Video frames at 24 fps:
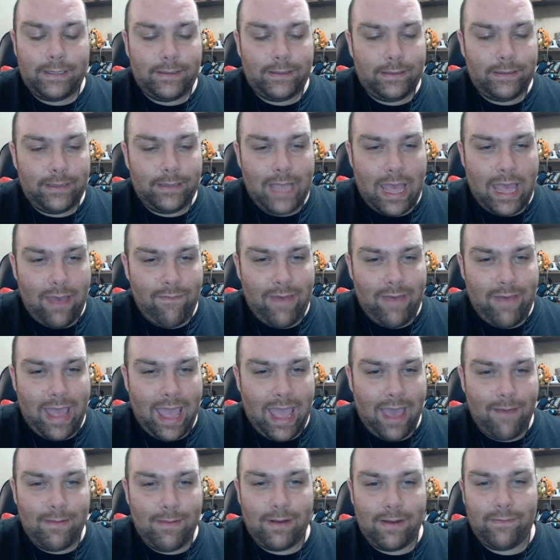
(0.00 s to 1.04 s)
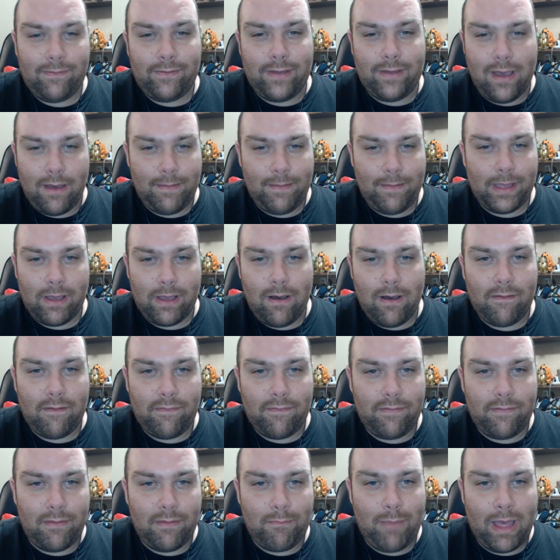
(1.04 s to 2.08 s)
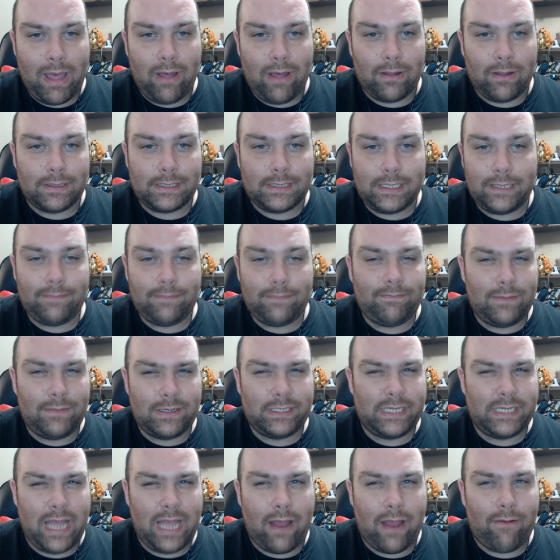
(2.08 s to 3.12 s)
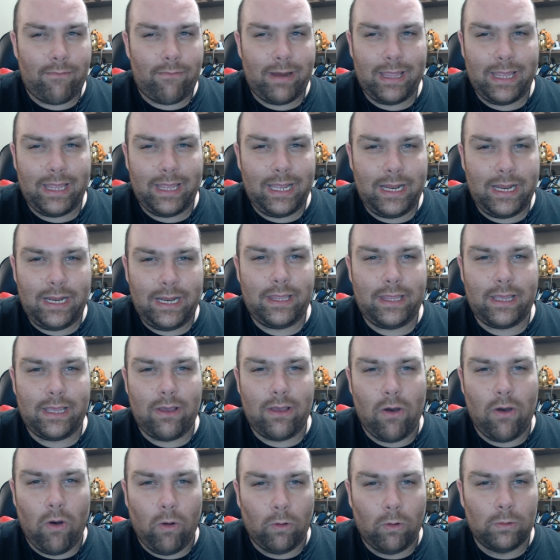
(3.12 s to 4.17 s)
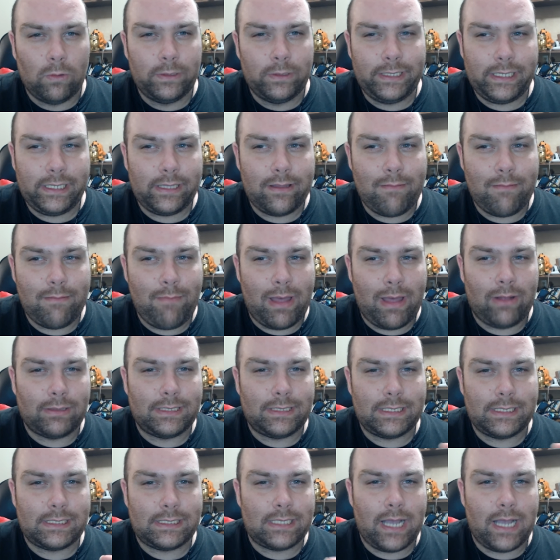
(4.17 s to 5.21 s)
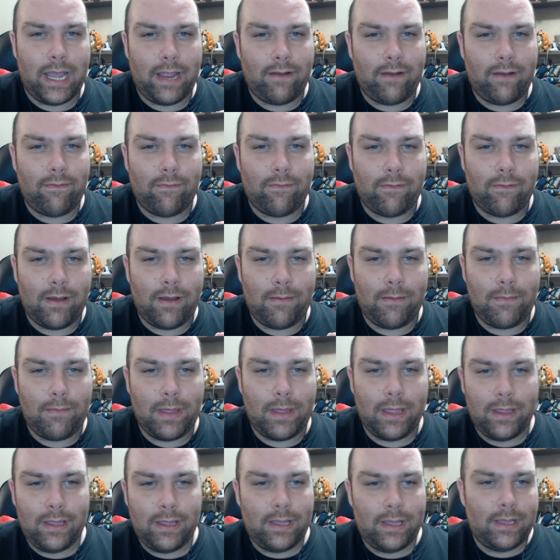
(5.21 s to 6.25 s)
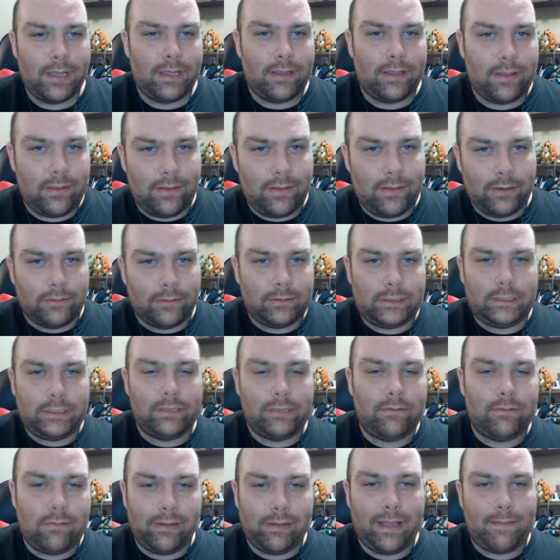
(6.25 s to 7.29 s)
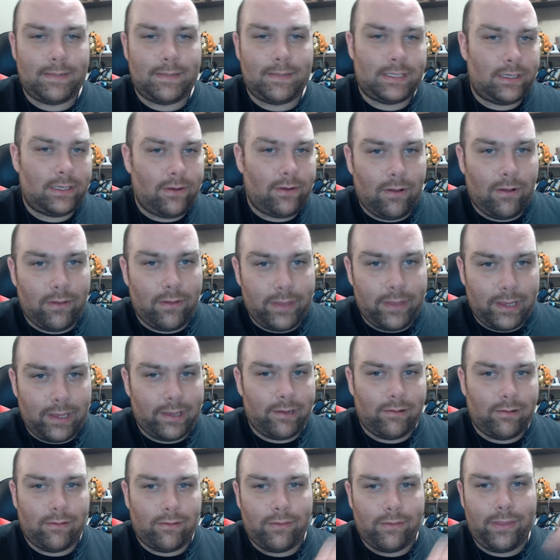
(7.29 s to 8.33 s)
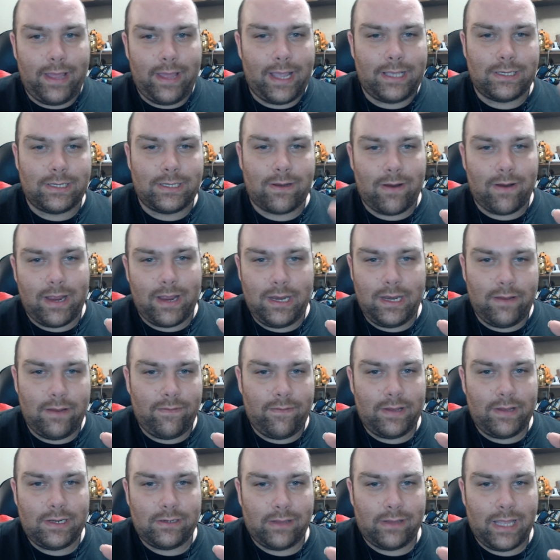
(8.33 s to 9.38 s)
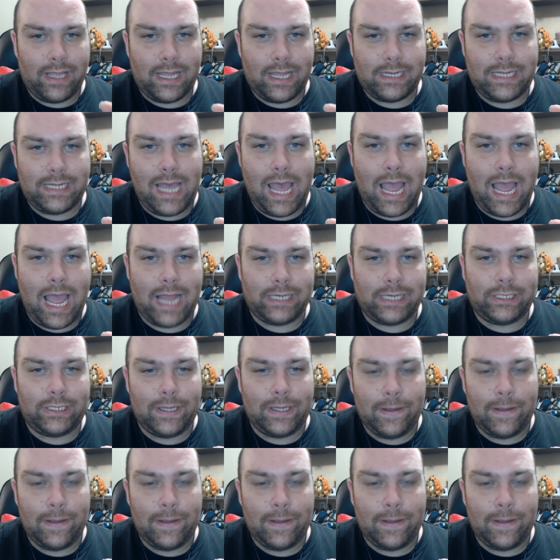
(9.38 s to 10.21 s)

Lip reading: have a habit of coming off the belt, and there's not really anything holding the belt aside from those 2 clips, and all the little things are individually attached.